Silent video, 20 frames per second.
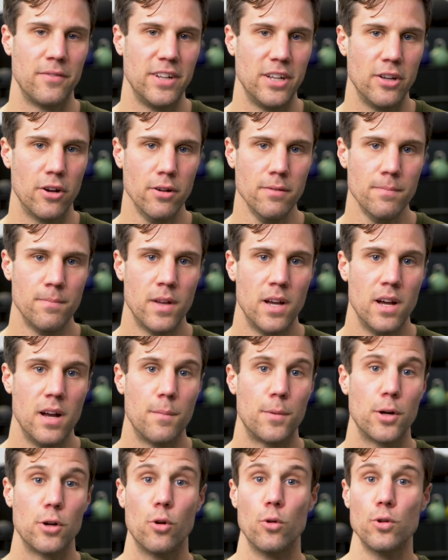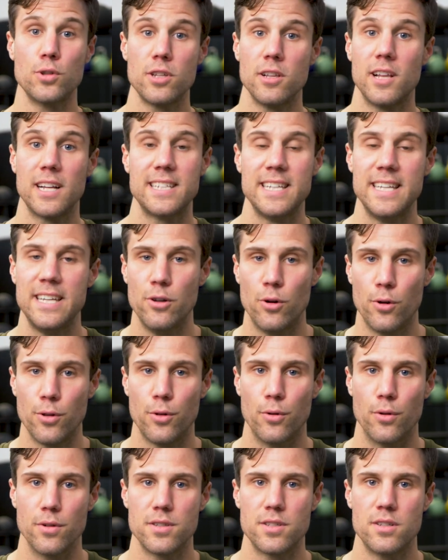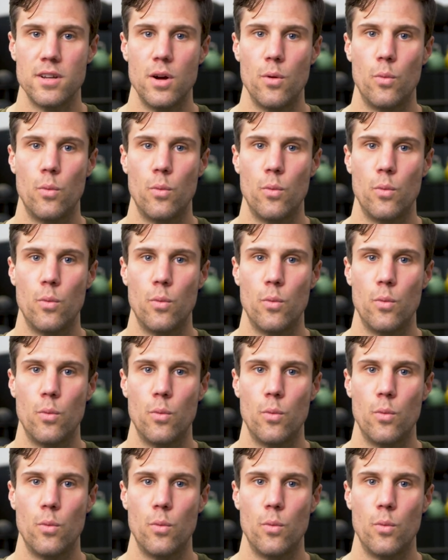video, but I'd also like to hear your thoughts.